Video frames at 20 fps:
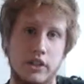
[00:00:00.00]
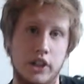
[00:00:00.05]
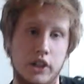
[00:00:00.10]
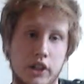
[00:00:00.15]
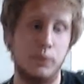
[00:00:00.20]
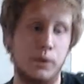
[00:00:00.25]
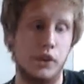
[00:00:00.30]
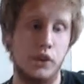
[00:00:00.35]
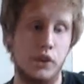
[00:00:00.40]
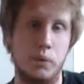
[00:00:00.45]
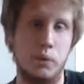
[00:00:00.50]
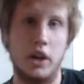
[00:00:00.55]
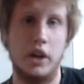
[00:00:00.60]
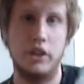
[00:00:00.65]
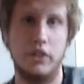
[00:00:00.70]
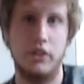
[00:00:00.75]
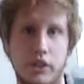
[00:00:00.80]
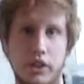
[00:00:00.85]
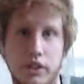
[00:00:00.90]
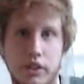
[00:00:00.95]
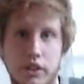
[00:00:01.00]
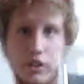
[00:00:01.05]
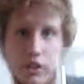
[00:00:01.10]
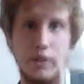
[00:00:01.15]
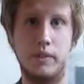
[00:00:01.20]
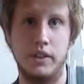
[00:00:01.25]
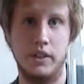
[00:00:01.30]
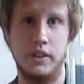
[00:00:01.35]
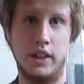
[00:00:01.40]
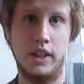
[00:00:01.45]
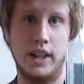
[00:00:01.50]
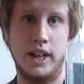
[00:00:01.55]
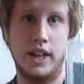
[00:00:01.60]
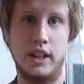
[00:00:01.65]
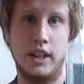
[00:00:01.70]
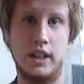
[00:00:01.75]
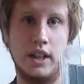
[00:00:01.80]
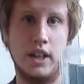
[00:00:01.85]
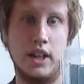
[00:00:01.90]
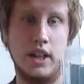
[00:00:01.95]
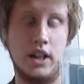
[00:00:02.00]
I tend to put spiders in, something like that.